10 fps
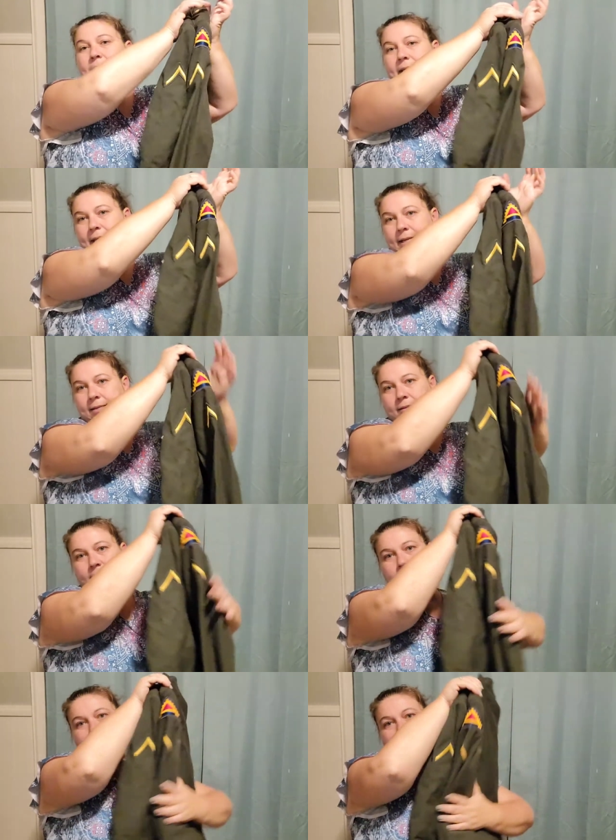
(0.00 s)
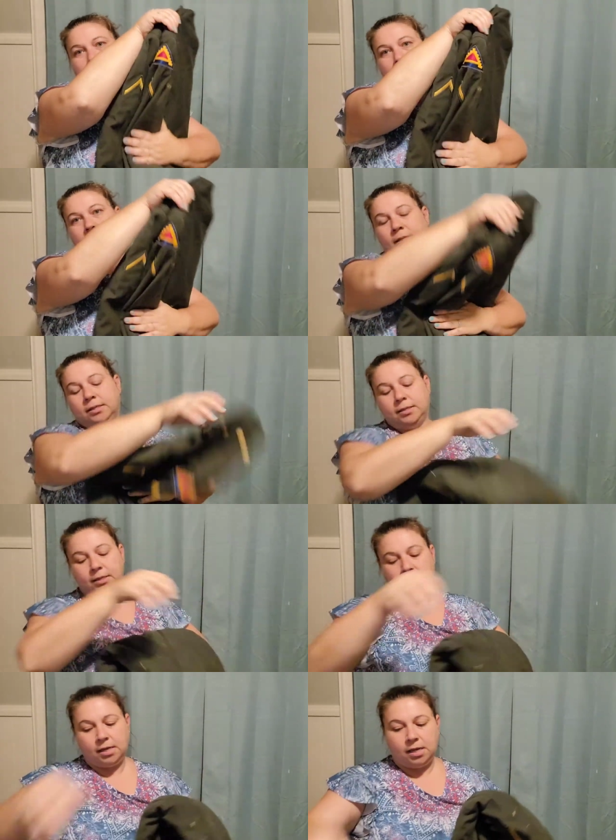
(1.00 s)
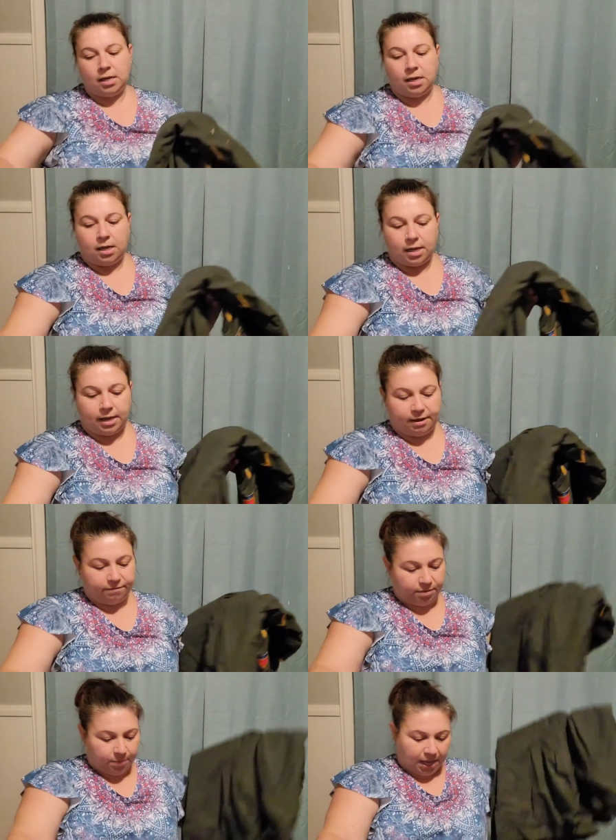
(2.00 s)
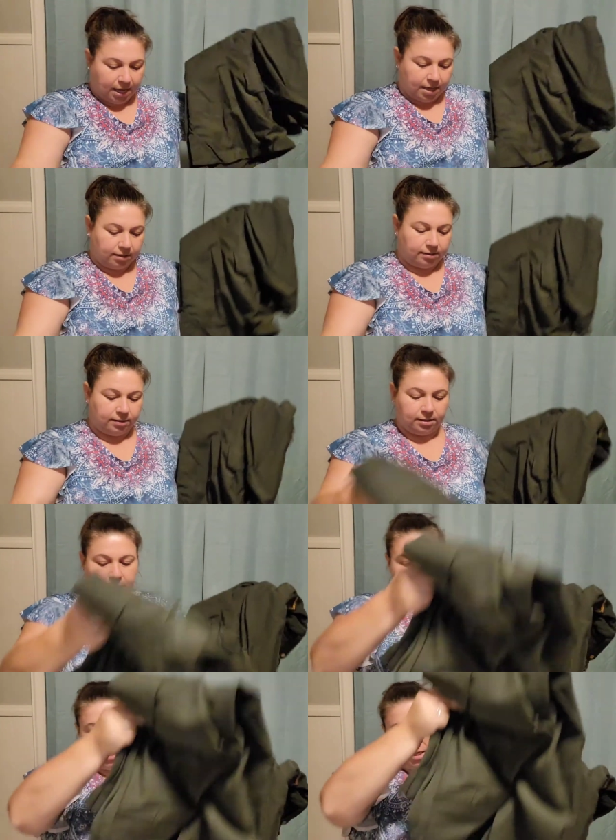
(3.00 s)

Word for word: pins. I have the pants,